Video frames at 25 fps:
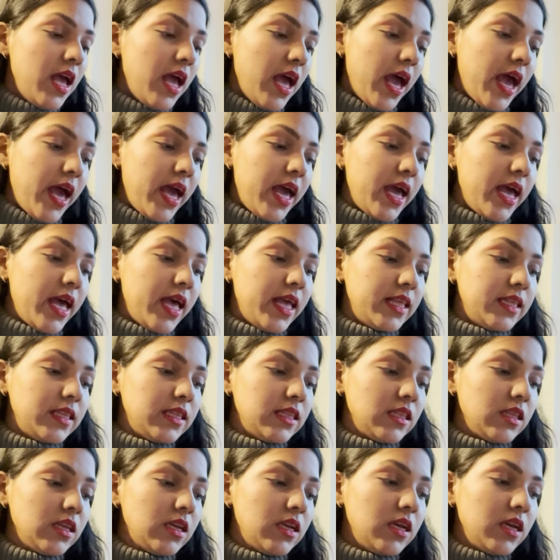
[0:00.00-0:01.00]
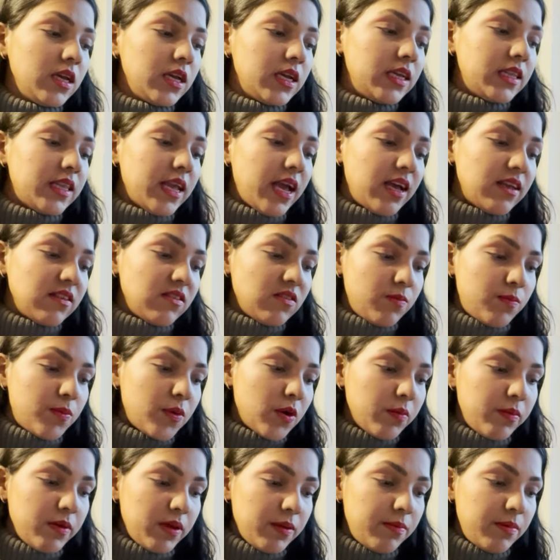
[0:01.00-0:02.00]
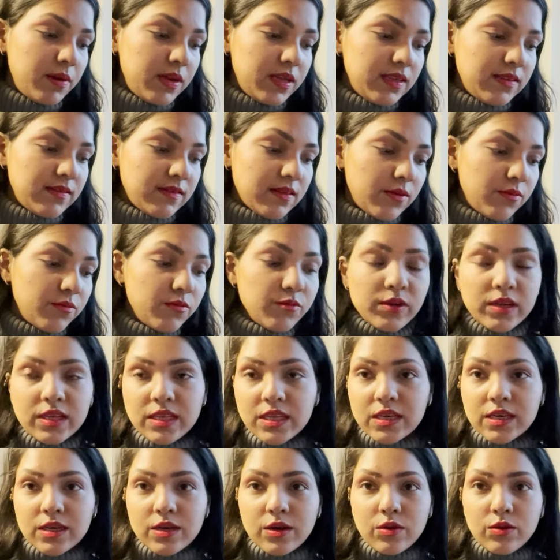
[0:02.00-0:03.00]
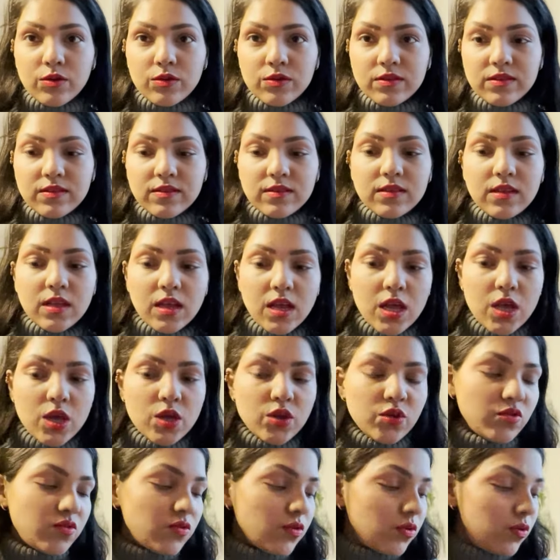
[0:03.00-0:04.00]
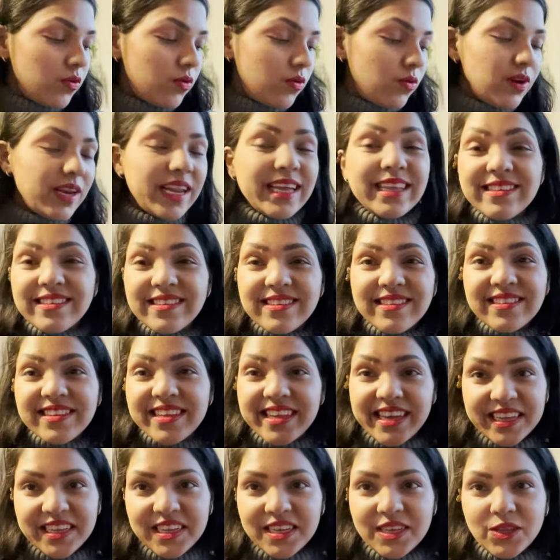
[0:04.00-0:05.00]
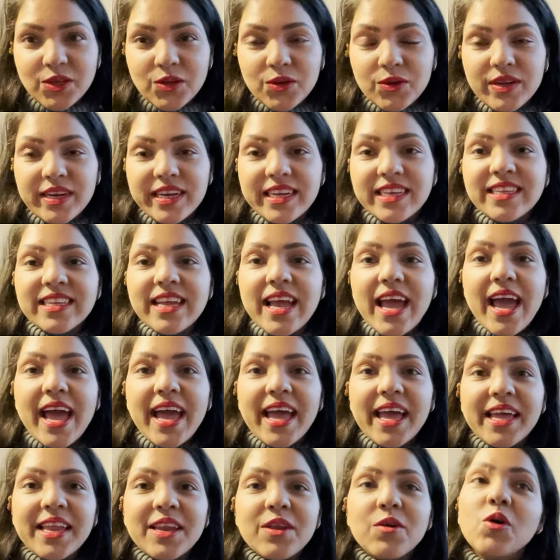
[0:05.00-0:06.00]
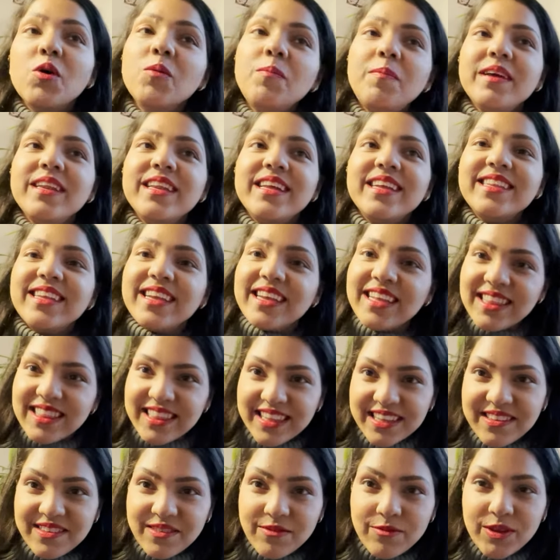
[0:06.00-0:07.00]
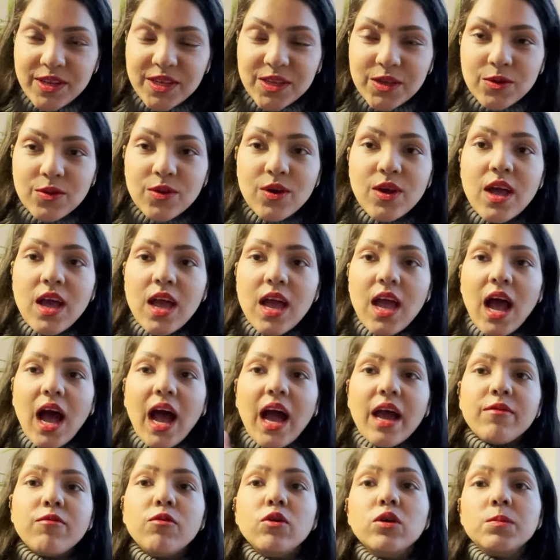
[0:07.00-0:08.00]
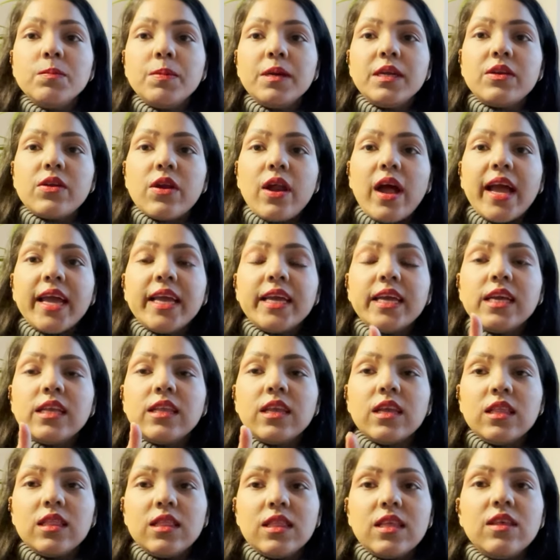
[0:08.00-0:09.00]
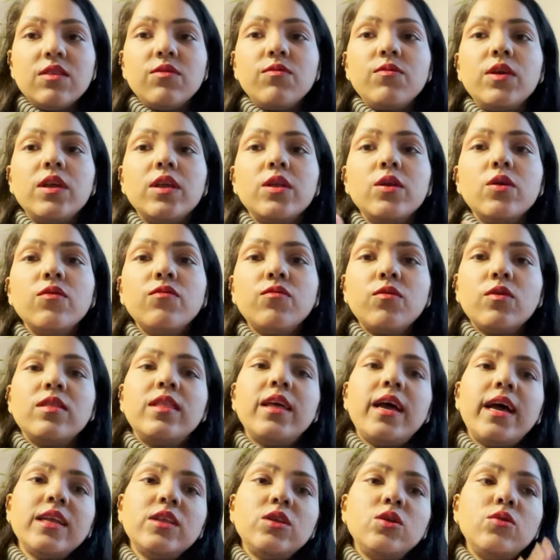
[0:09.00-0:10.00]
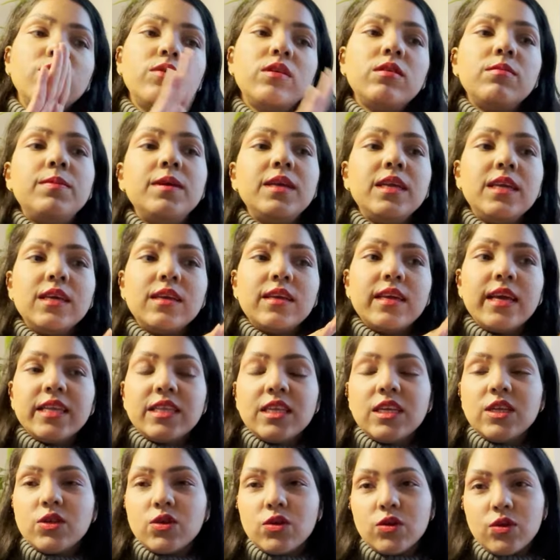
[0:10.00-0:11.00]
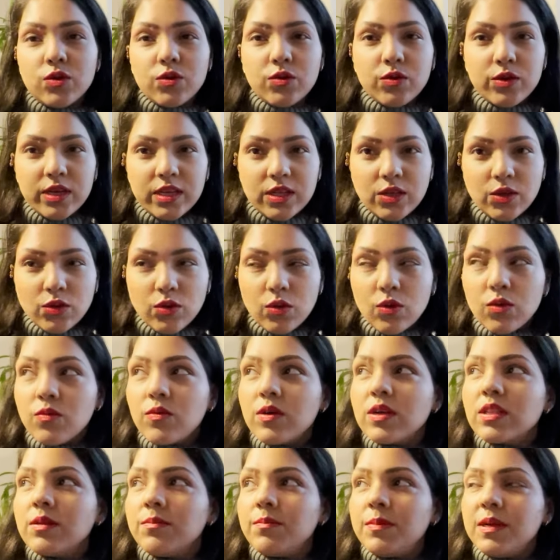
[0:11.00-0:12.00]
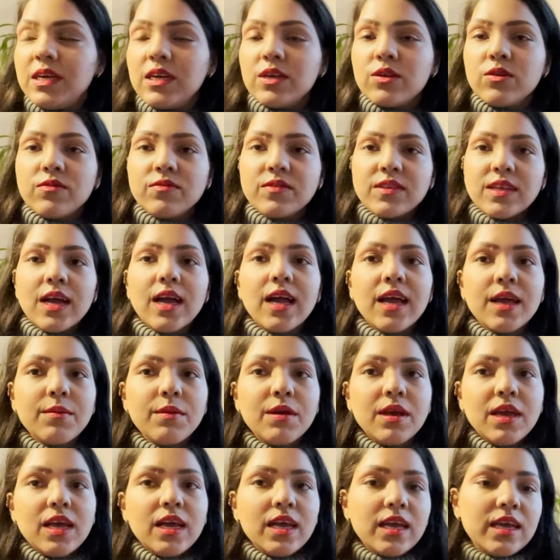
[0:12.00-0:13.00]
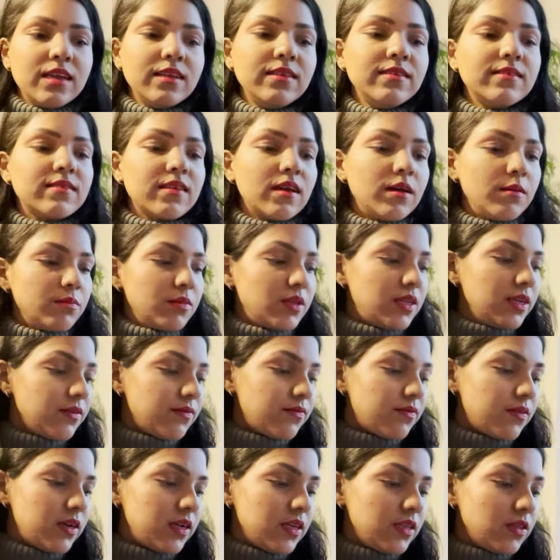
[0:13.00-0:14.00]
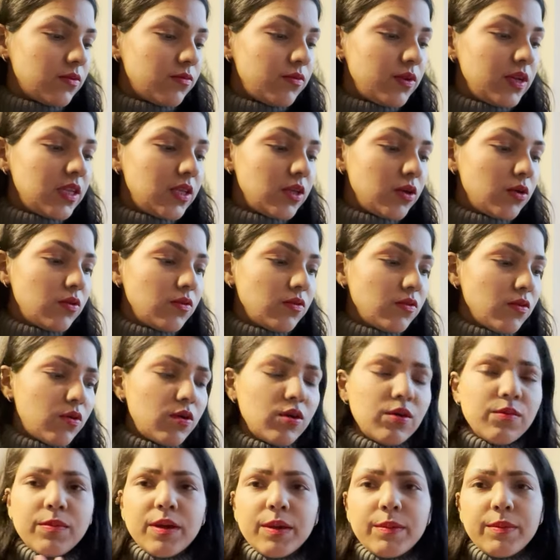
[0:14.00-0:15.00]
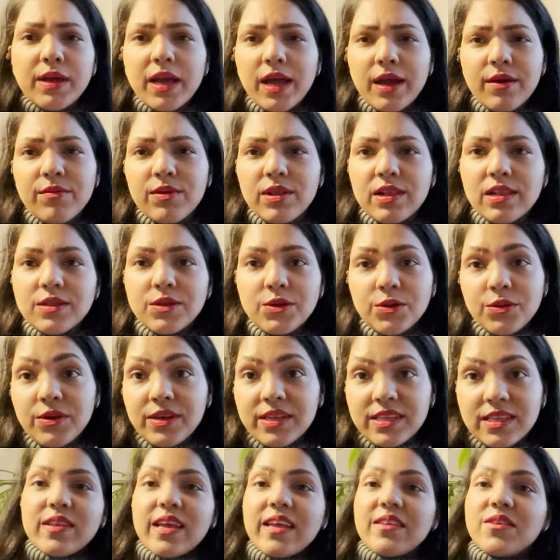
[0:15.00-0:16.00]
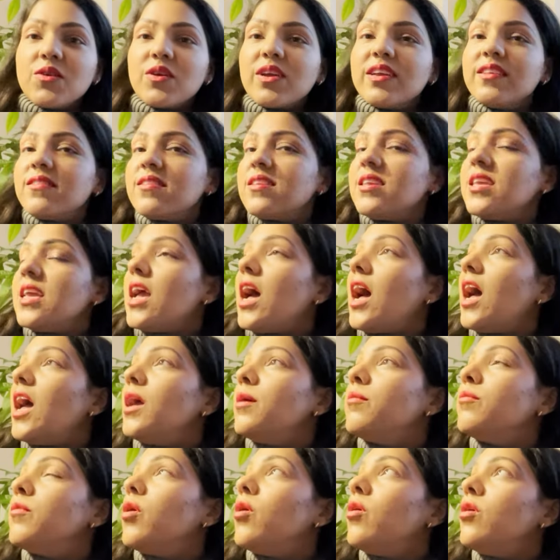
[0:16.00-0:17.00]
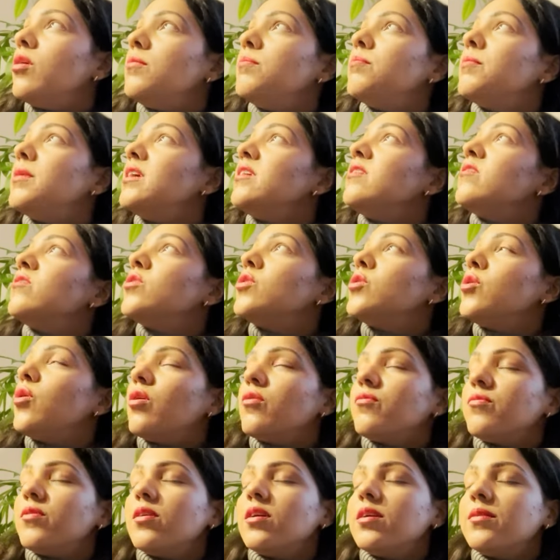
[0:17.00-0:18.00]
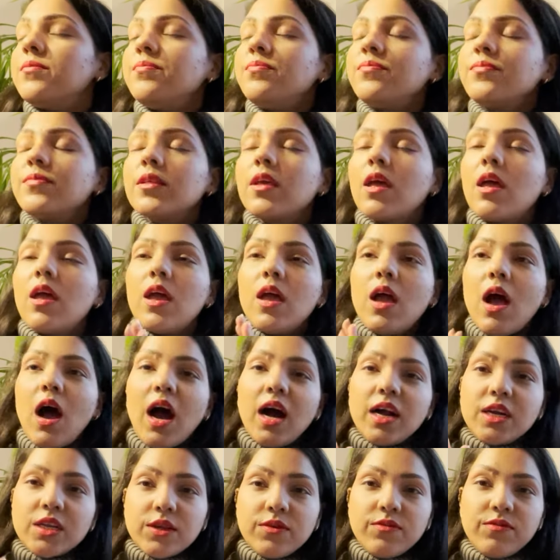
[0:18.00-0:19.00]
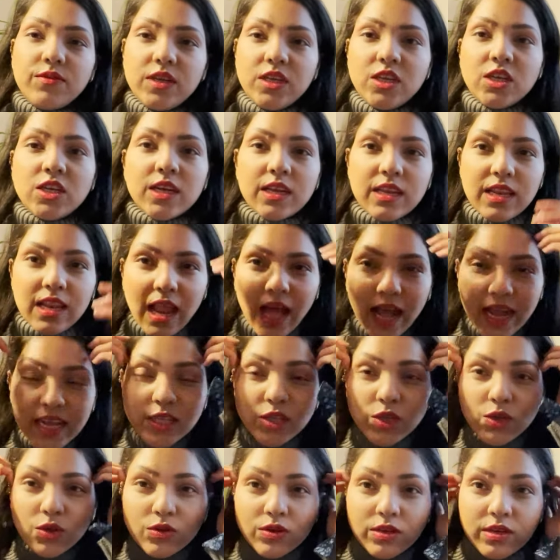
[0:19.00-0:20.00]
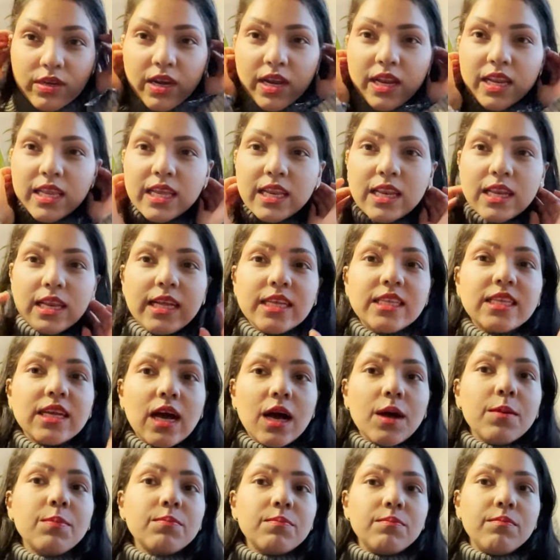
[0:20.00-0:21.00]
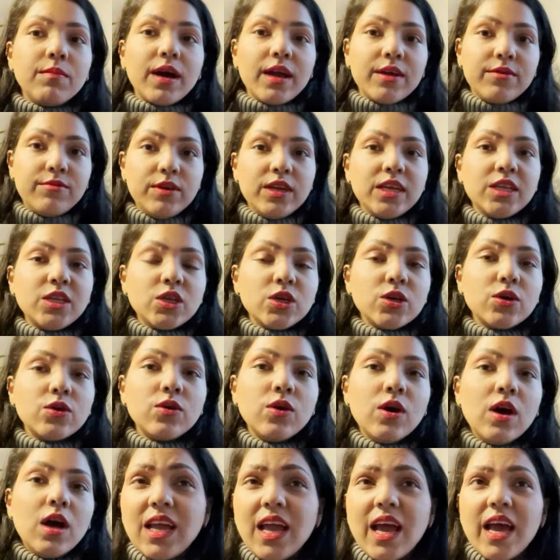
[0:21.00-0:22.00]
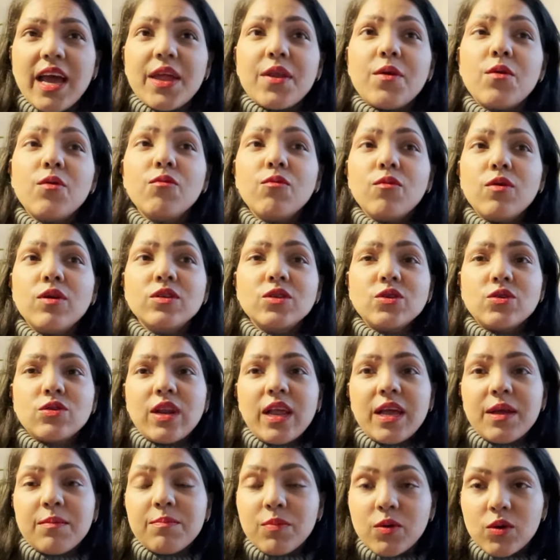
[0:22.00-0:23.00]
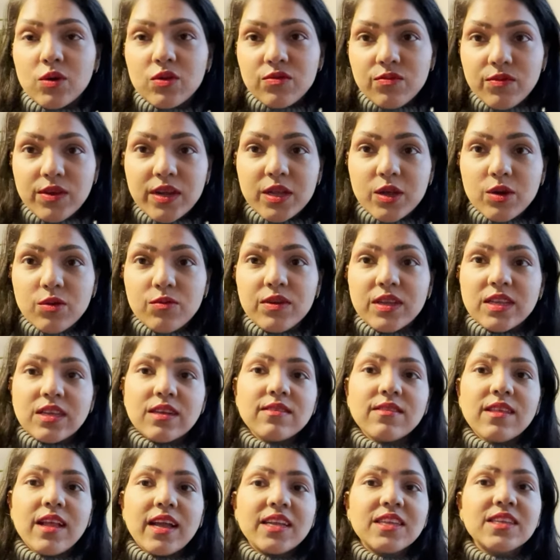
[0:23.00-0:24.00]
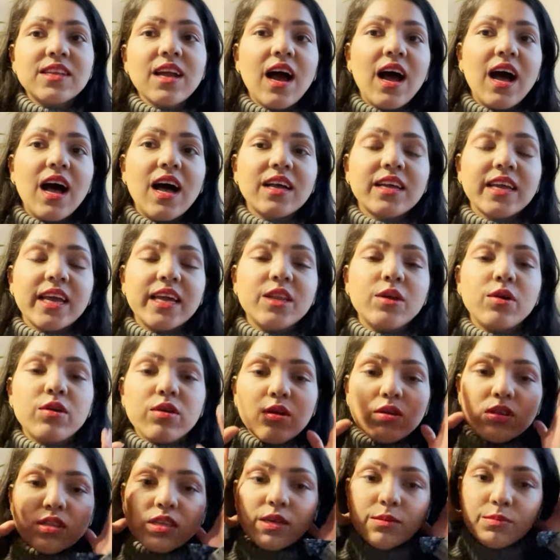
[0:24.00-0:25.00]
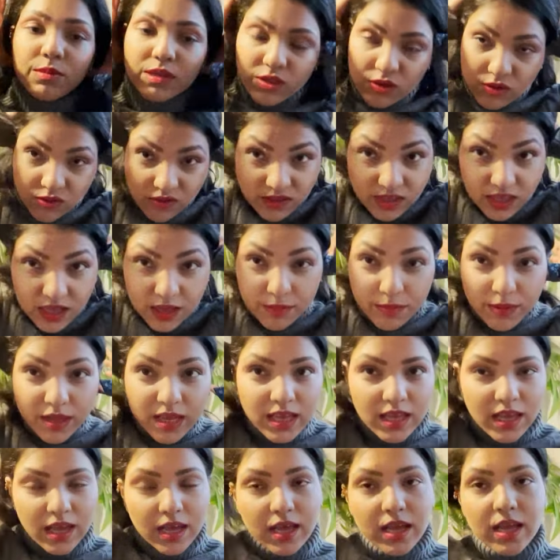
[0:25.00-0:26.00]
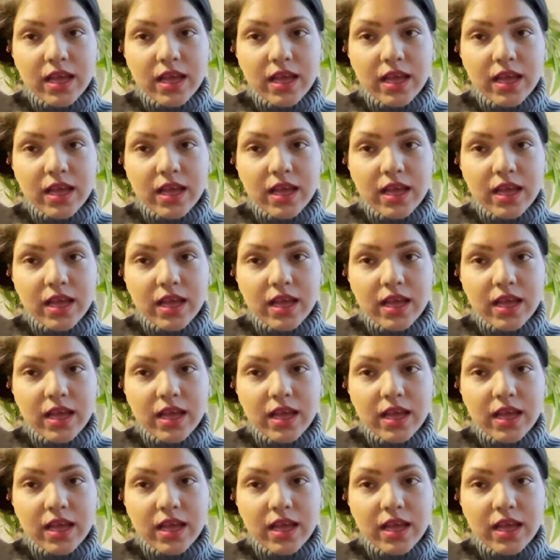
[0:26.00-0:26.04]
and it has probably some winter clothes. So let's get into it and open it in this video. I won't be trying it in this video. For that, you will be getting to know it over the period of time in some different videos, or maybe I will do it. As you can see, I am on mercy of artificial light to really lit up my video. I don't want to like post video which is like dark and you're not able to see me,